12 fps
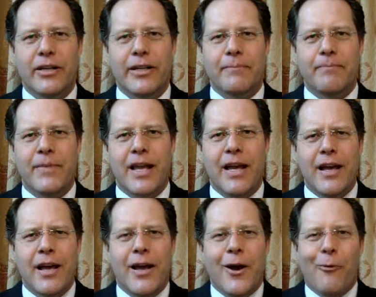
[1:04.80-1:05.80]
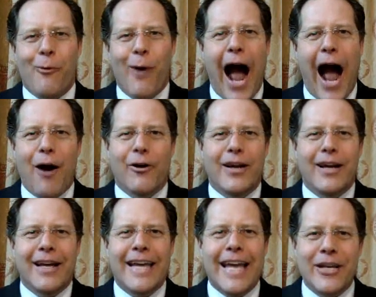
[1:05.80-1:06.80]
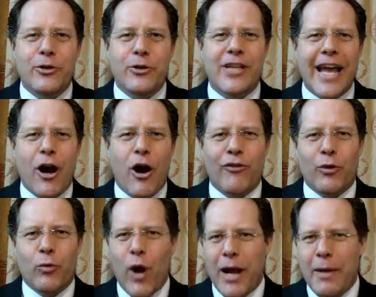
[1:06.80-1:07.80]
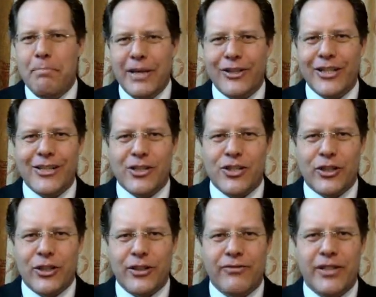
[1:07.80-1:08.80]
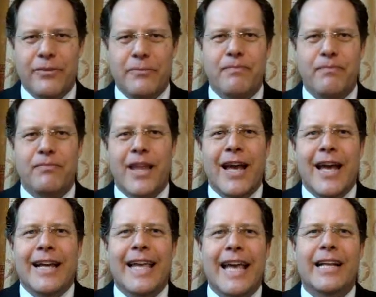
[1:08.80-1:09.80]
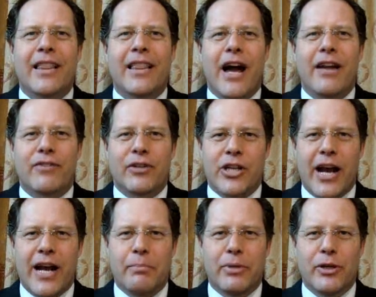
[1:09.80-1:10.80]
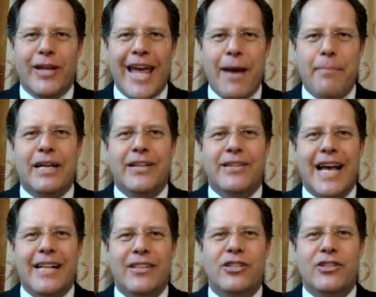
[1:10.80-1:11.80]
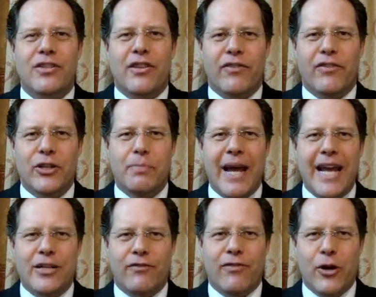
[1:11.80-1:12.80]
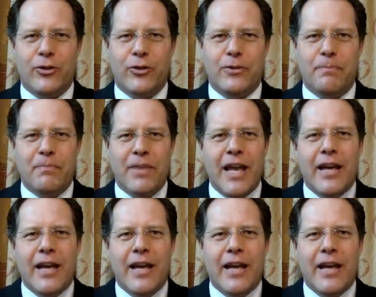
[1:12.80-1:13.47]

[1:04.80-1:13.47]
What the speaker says: million. Wow, can you say over 1 billion served? Get in line for China Boot Camp because that's just the first page, folks.